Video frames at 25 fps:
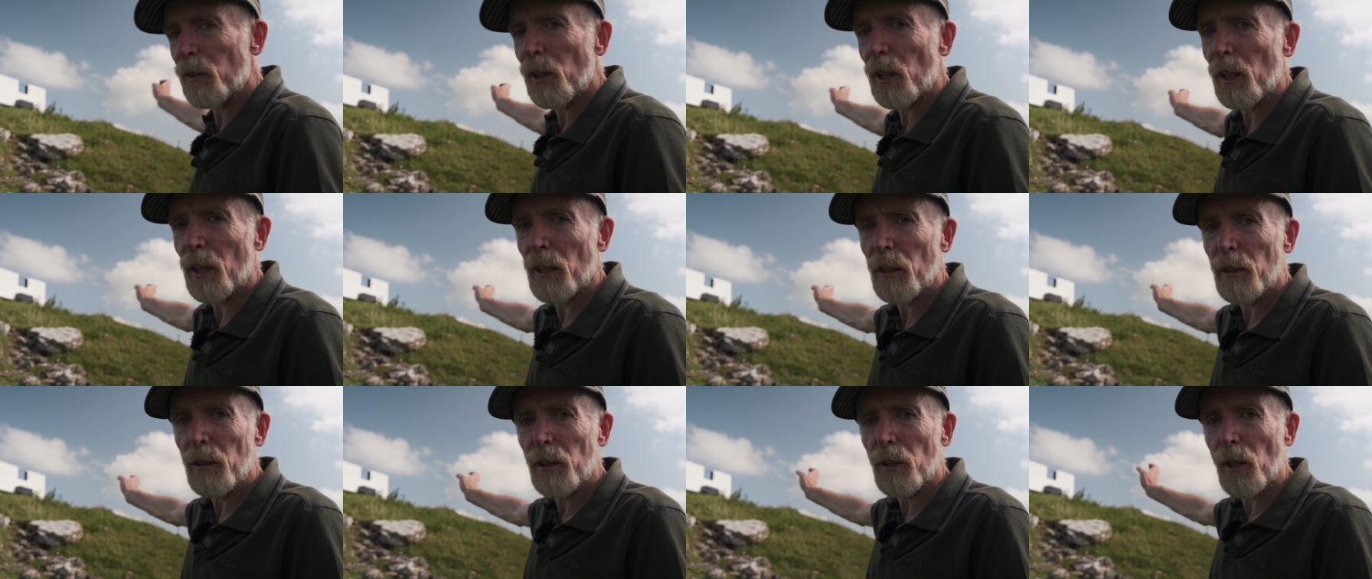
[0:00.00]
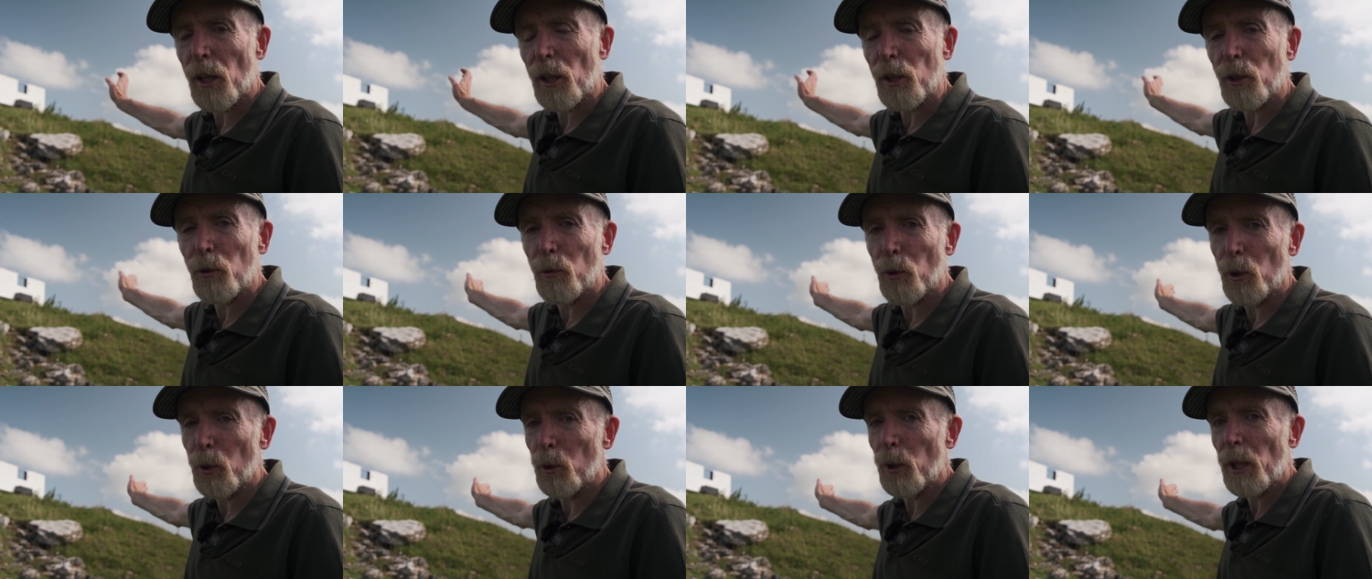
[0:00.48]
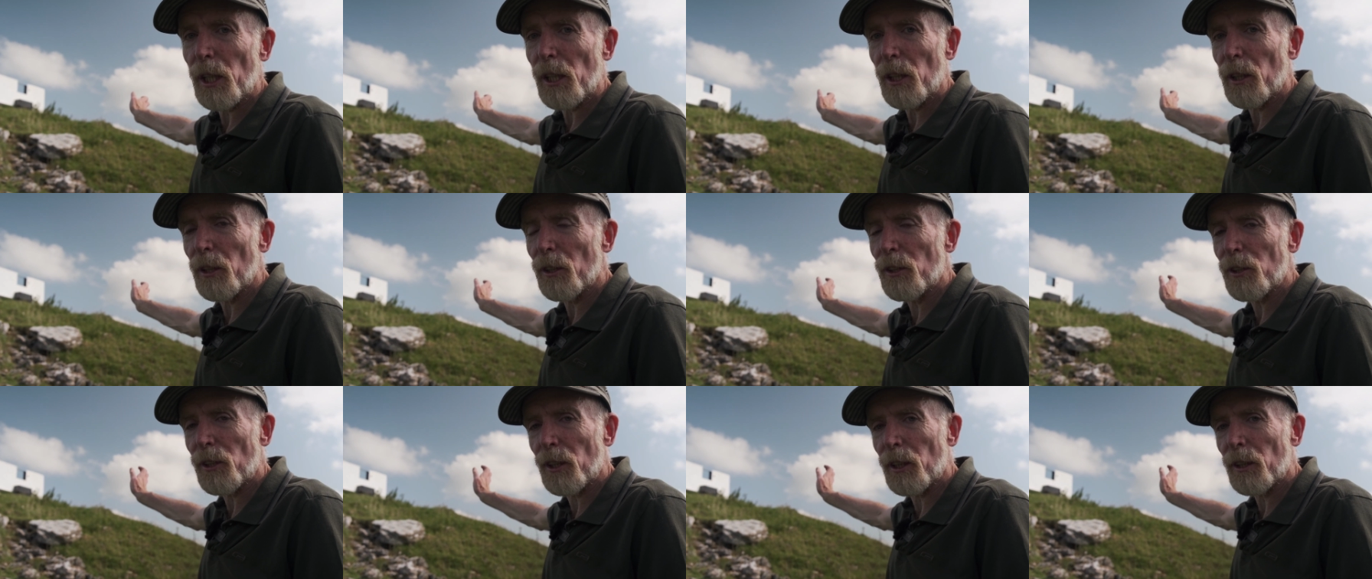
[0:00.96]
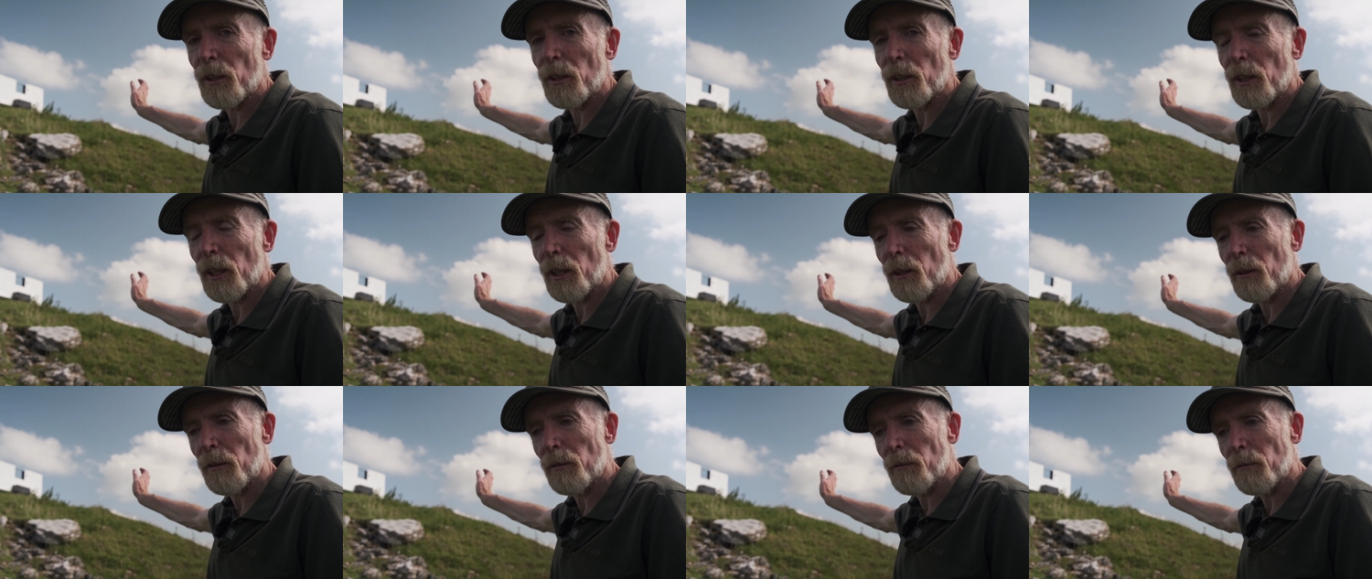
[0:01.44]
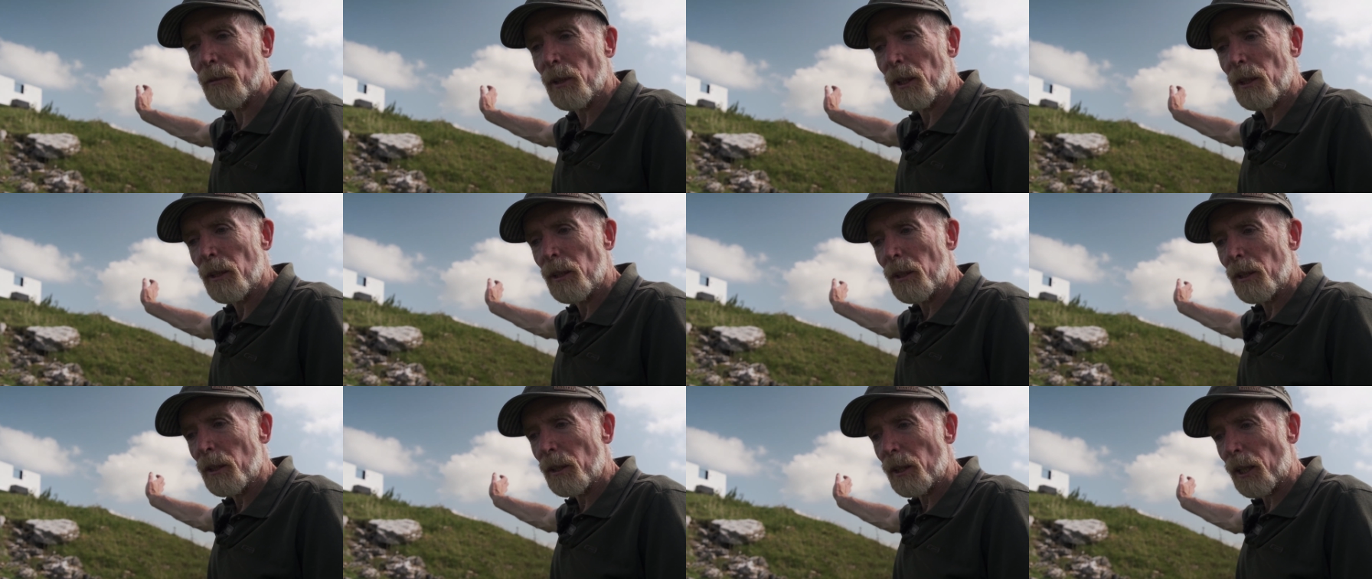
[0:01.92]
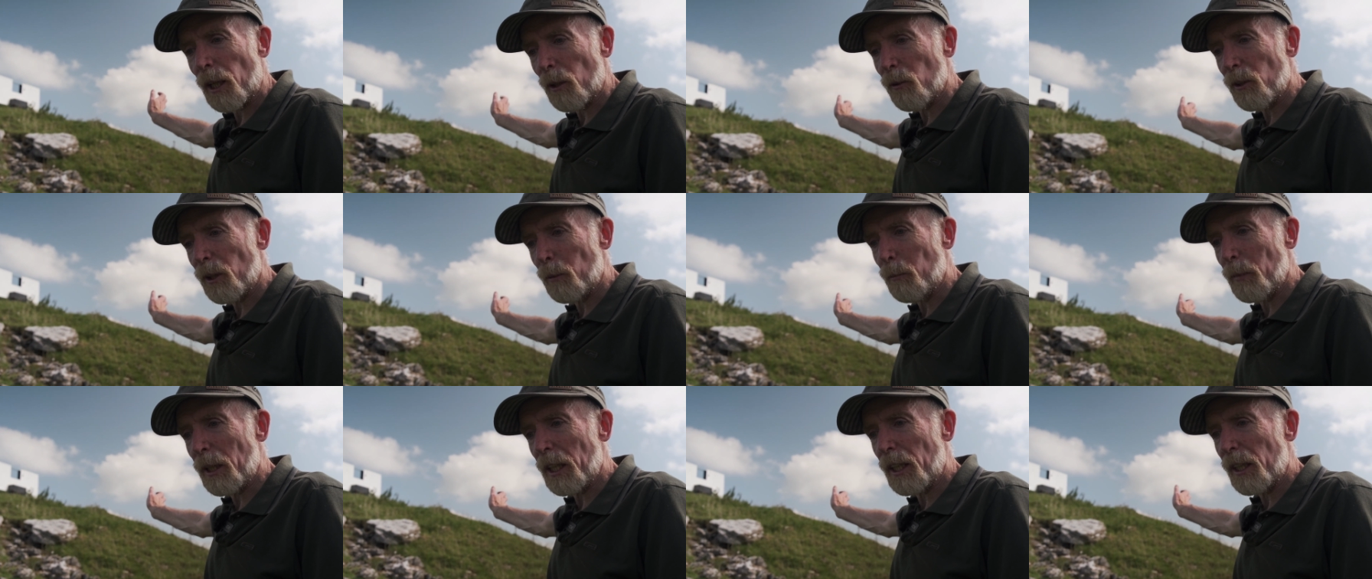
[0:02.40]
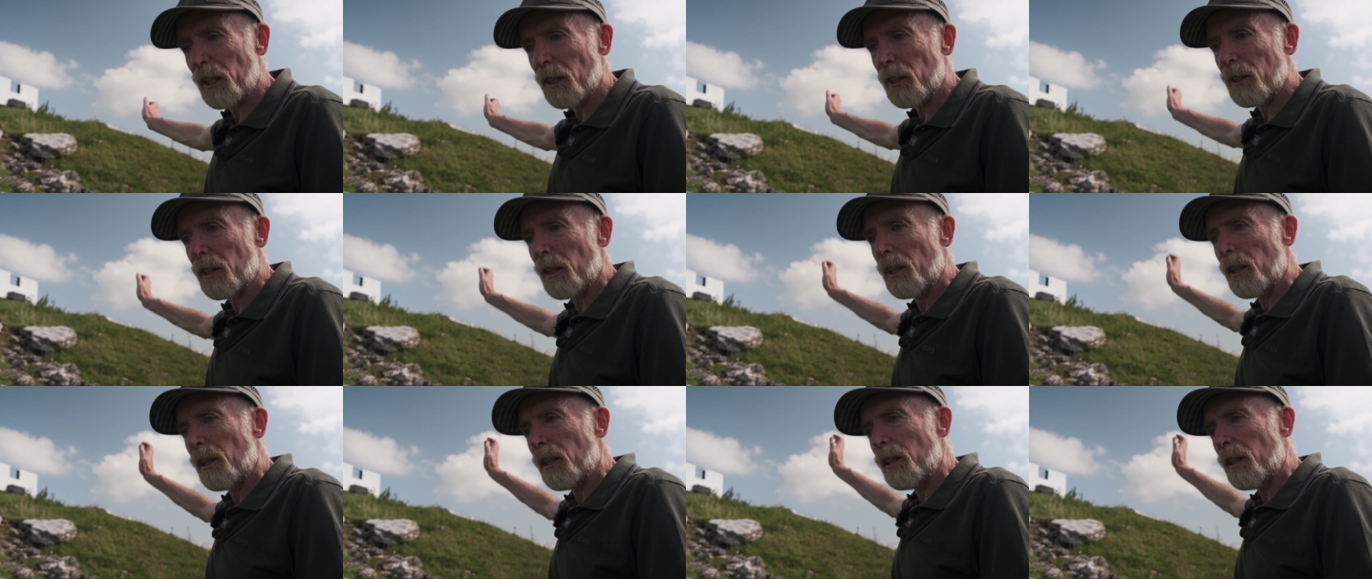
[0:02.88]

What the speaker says: the Lough Crew Hills in County Meath,